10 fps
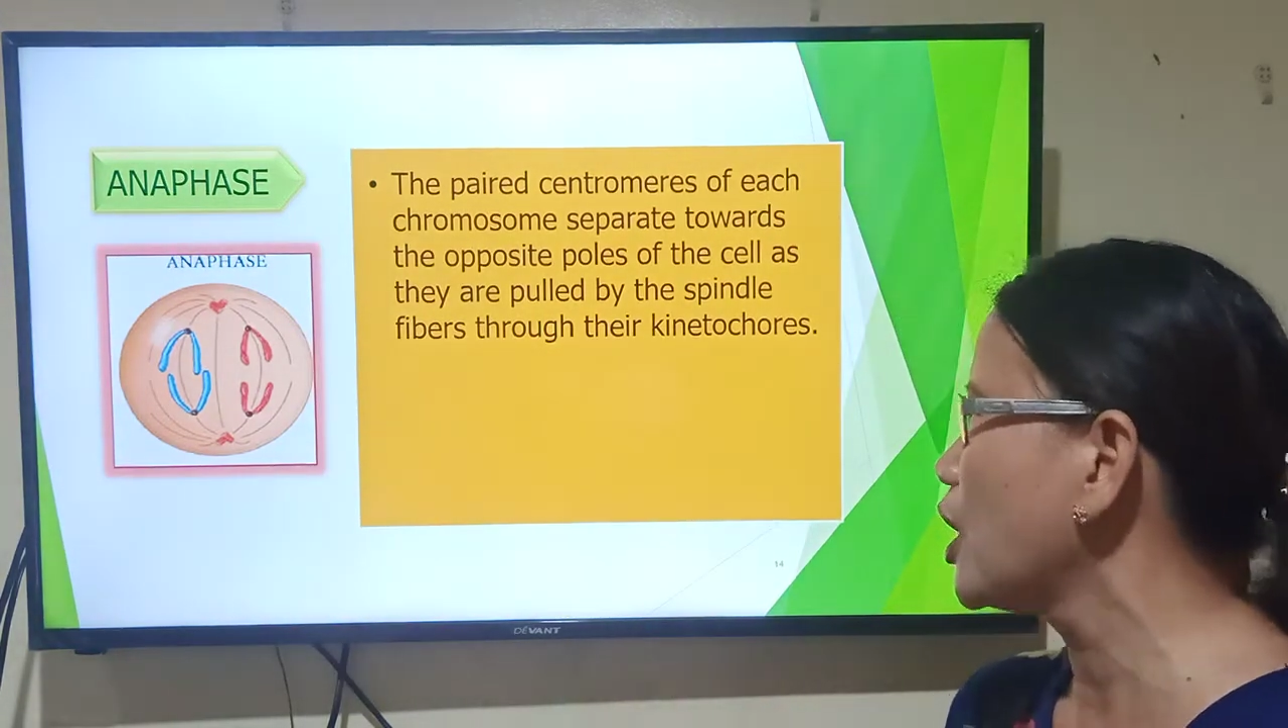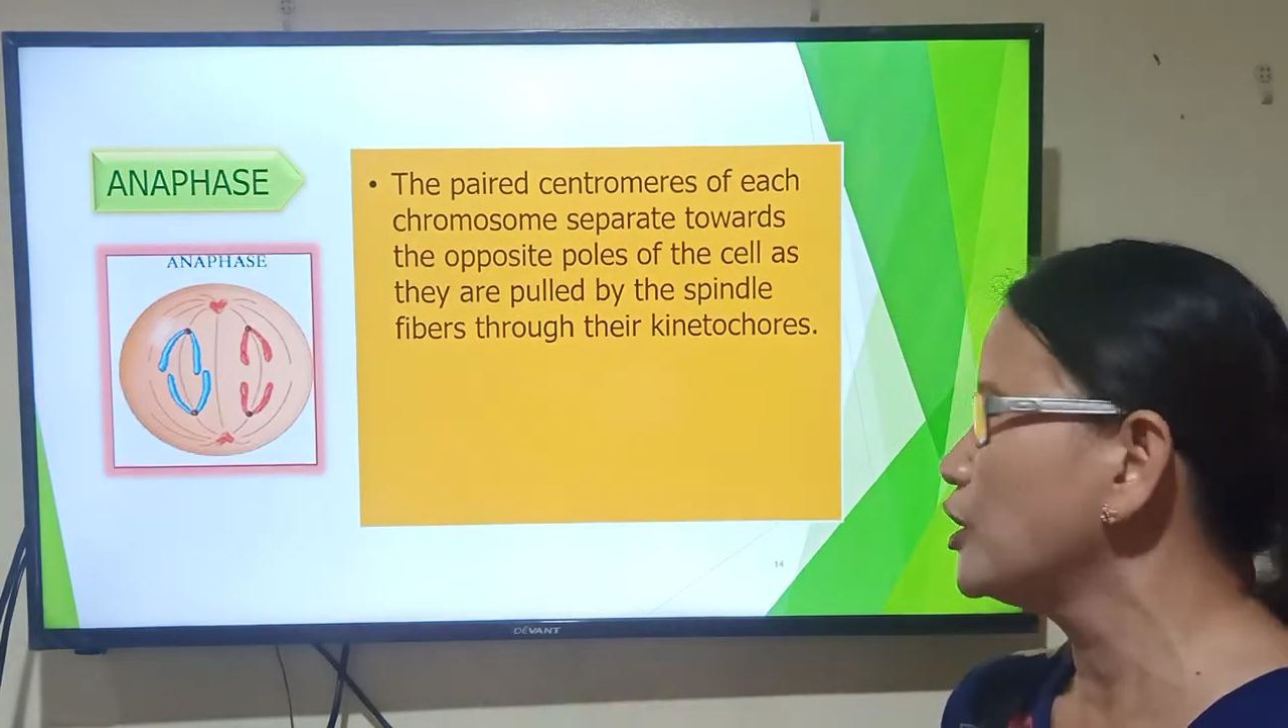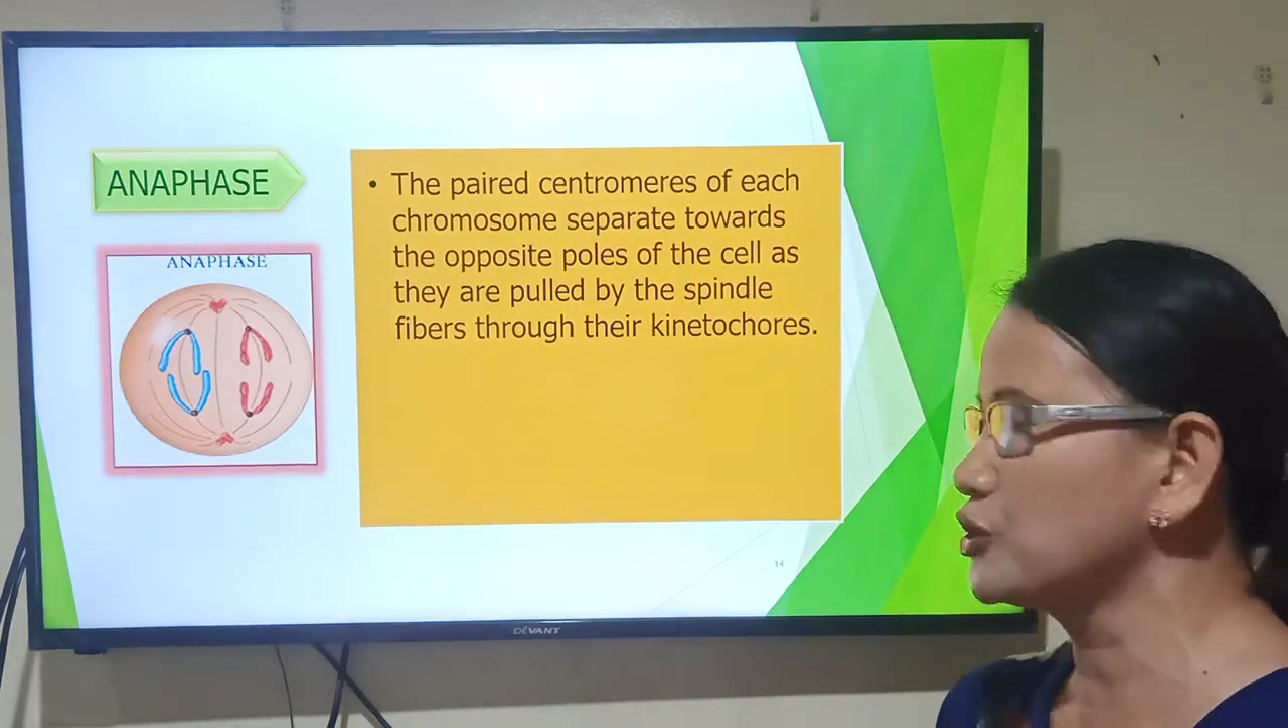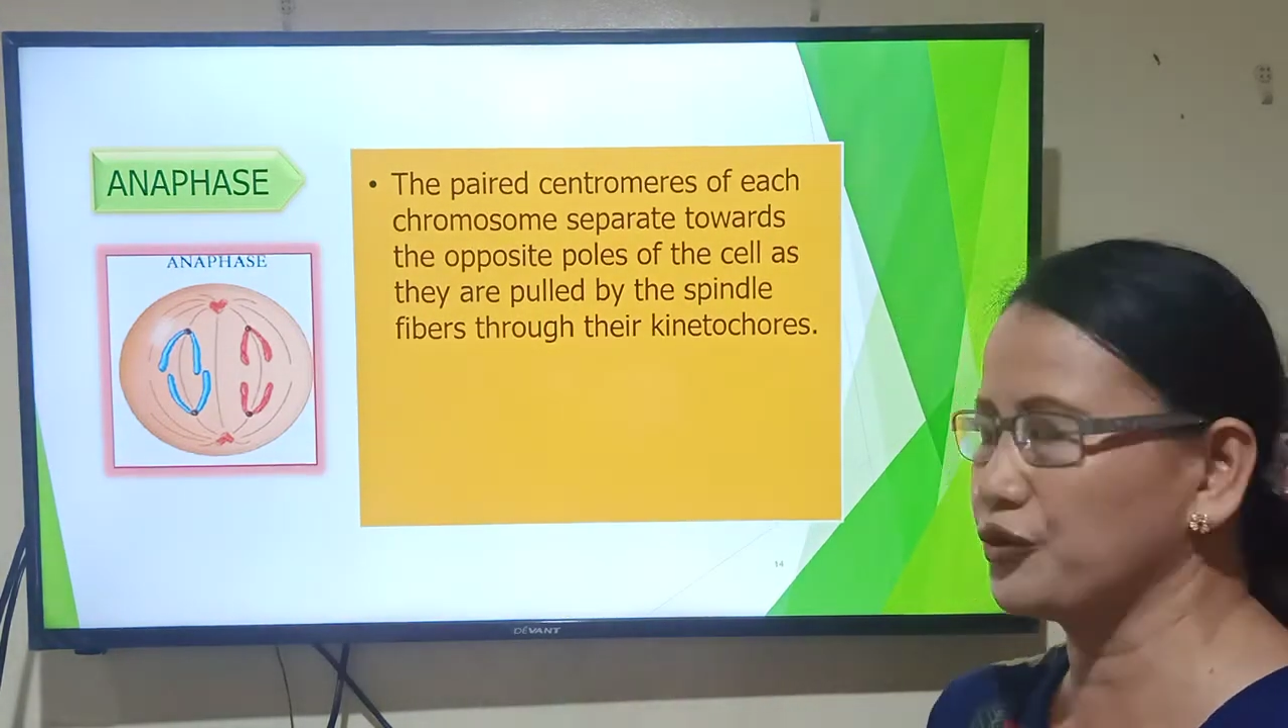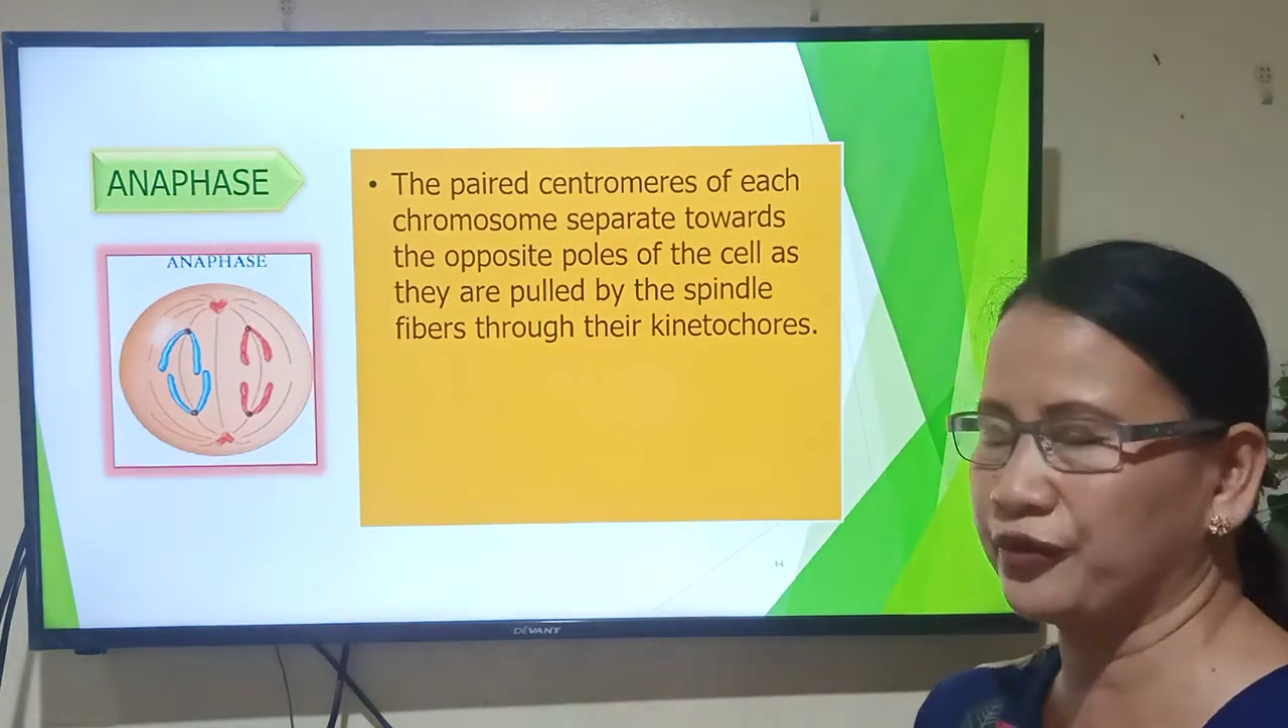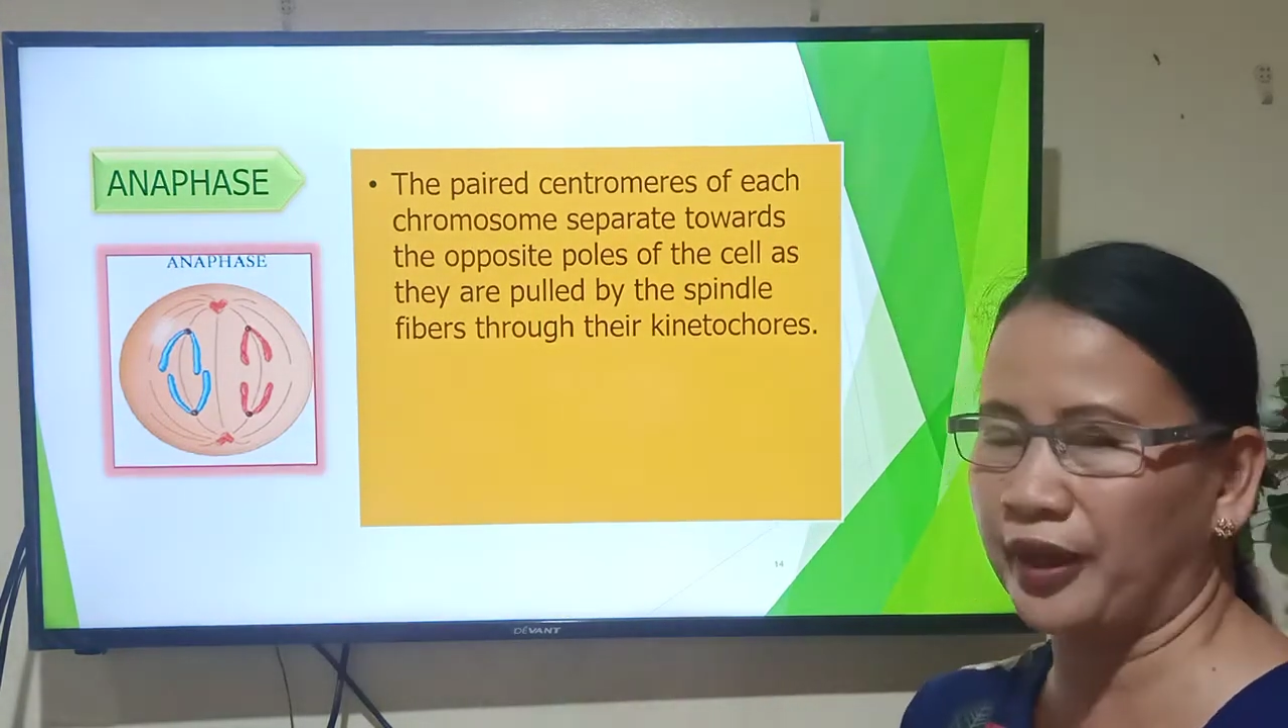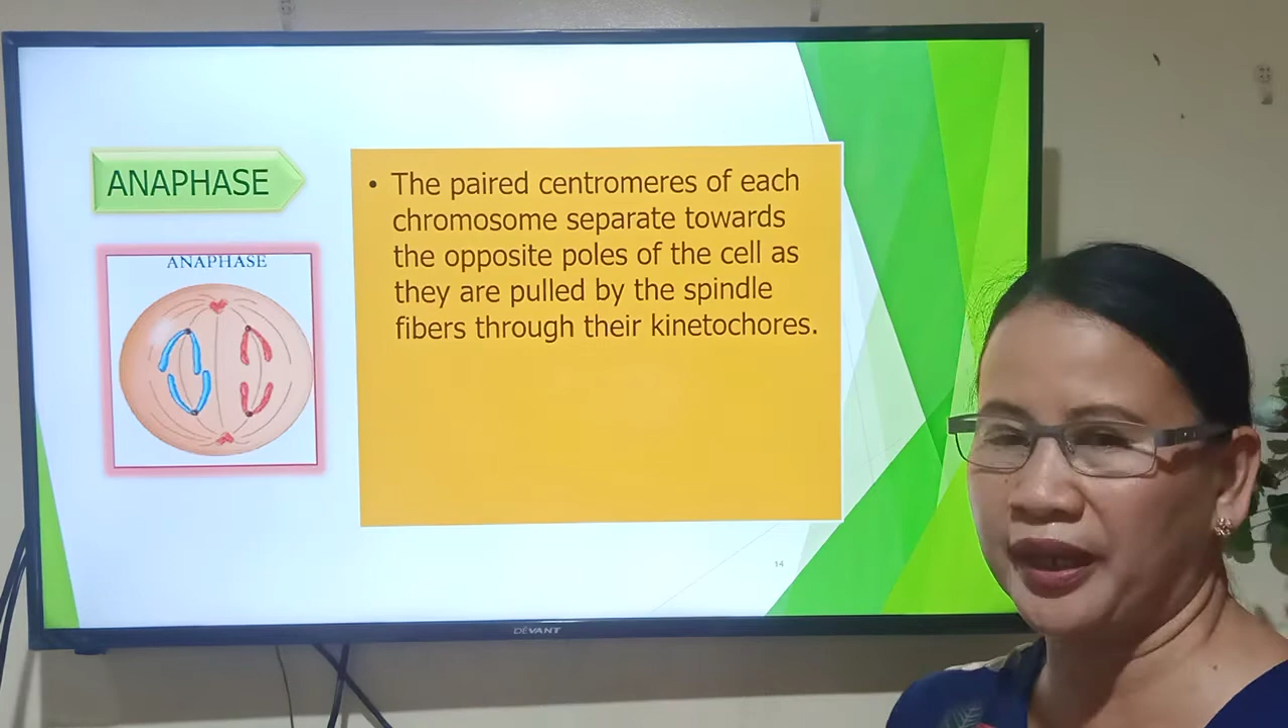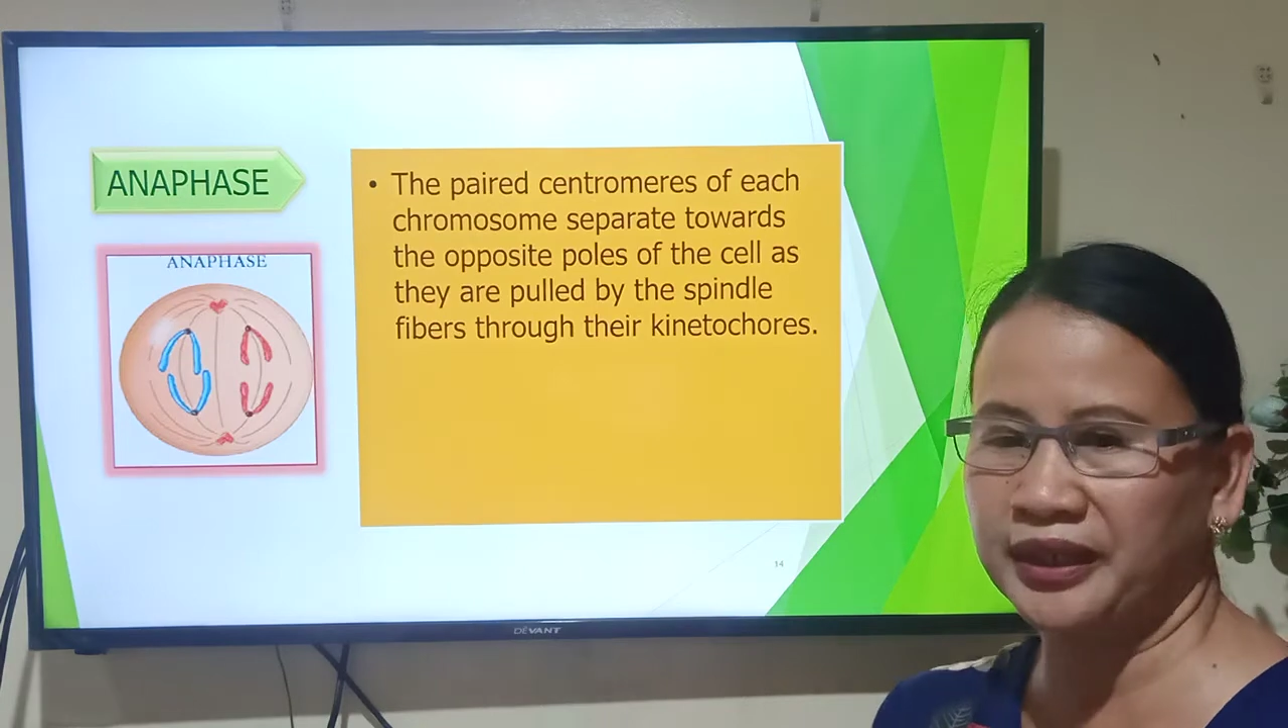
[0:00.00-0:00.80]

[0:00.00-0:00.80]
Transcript: through their